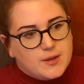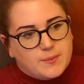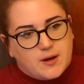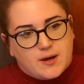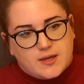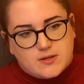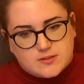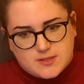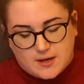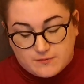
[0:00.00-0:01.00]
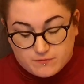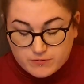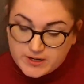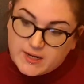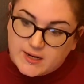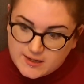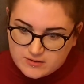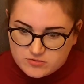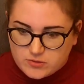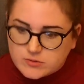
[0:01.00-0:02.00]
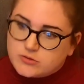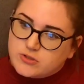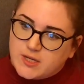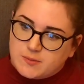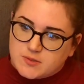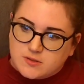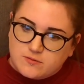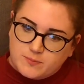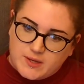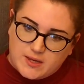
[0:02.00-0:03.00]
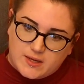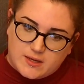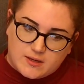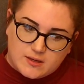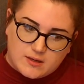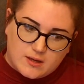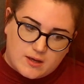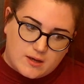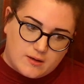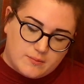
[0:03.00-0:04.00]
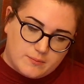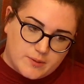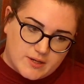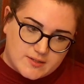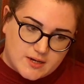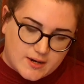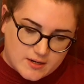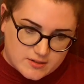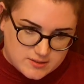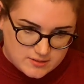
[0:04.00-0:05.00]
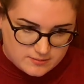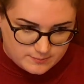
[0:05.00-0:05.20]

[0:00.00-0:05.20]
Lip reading: But I used to have really strong dreams of being attacked